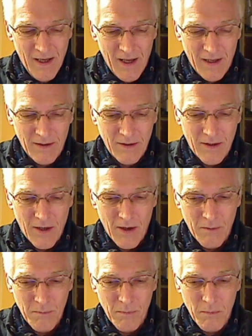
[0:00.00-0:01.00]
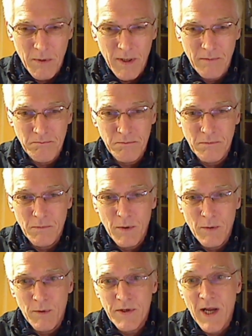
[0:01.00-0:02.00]
And um, we,
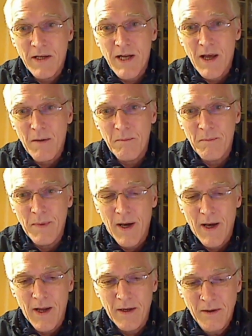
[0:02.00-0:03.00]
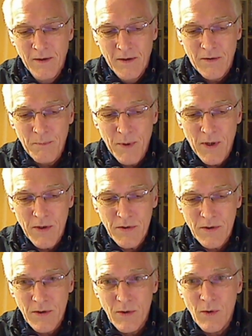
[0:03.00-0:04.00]
we were set up by the
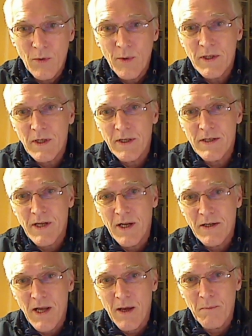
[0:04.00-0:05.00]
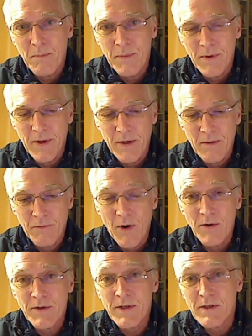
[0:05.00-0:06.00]
person who originally set up the
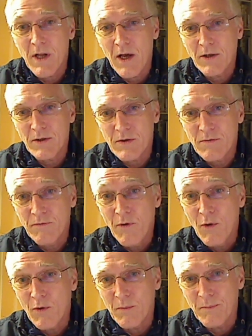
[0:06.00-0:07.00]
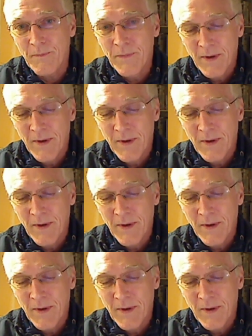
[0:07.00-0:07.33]
France's largest forum